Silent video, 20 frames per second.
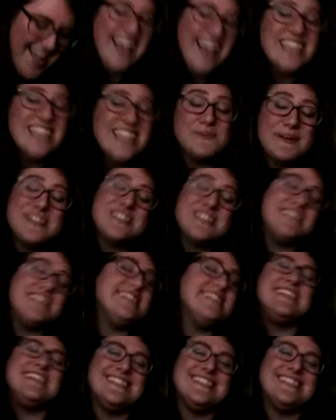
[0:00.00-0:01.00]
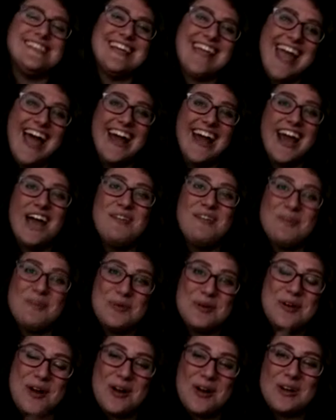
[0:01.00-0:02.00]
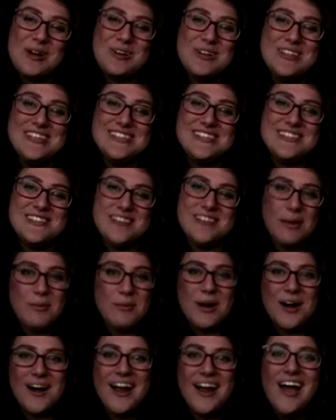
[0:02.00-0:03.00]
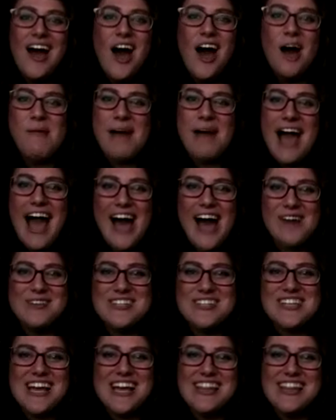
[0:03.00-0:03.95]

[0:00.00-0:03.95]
especially since, again, I wrote an article this summer about how much I